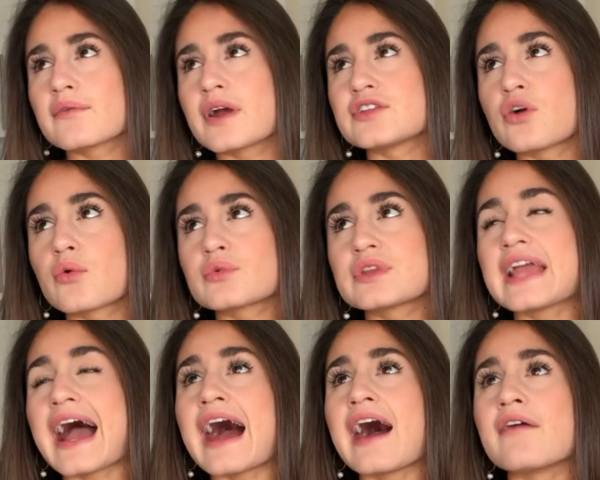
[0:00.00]
I don't really
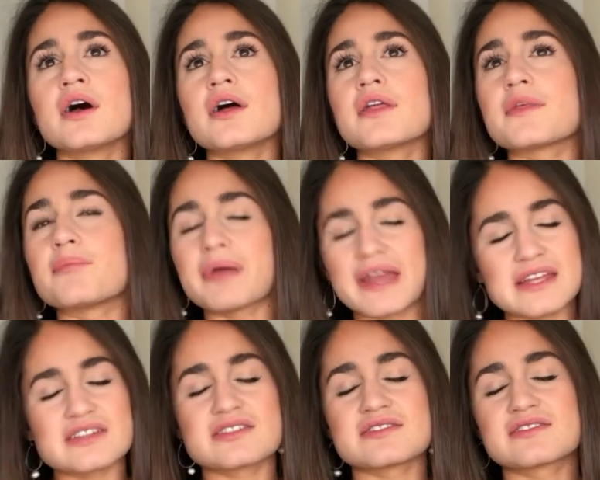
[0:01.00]
have the
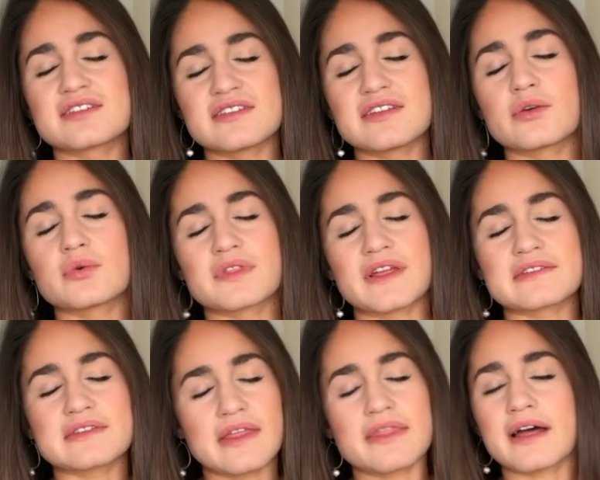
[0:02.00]
patience to deal with
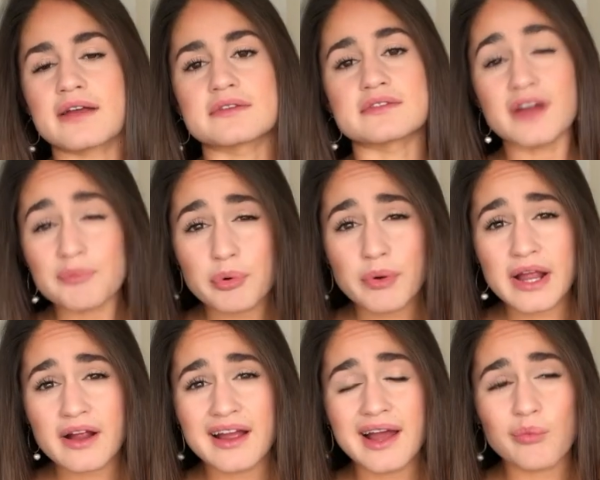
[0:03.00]
like 10,000
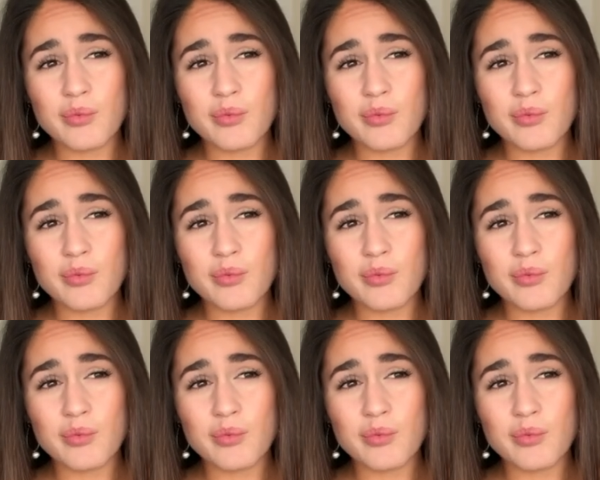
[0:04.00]
Tupperware at